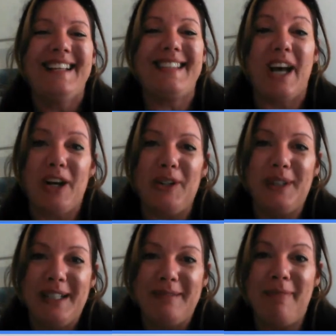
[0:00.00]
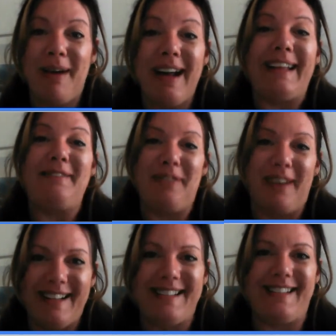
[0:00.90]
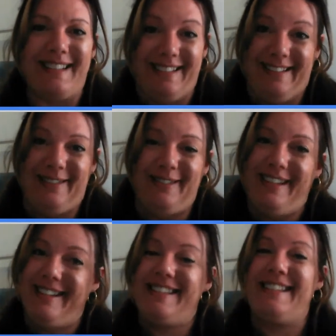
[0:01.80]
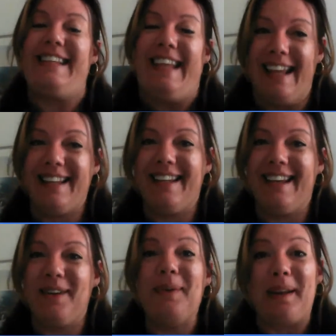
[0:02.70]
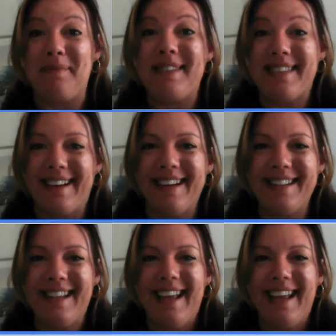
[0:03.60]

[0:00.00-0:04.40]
So my advice to you is to get a website